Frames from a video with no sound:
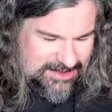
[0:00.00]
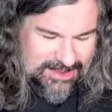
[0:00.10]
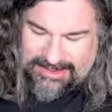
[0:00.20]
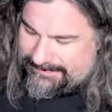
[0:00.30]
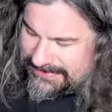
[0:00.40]

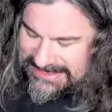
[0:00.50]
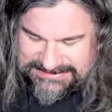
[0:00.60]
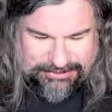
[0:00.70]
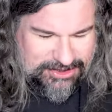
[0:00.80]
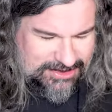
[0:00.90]

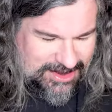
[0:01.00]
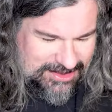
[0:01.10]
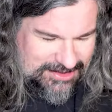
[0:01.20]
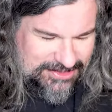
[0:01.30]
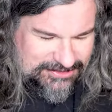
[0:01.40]
as per
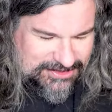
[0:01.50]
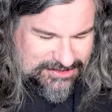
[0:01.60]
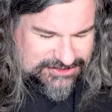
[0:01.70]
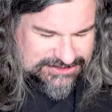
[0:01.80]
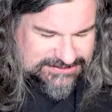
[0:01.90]
other
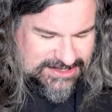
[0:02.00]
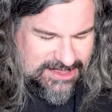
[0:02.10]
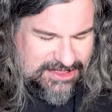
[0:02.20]
inclusions.